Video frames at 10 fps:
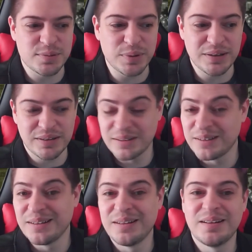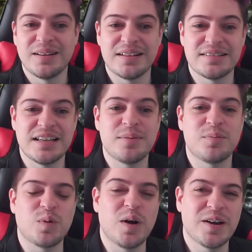but that's
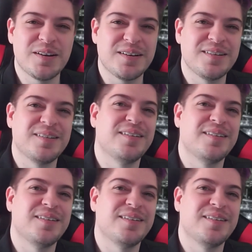them rocking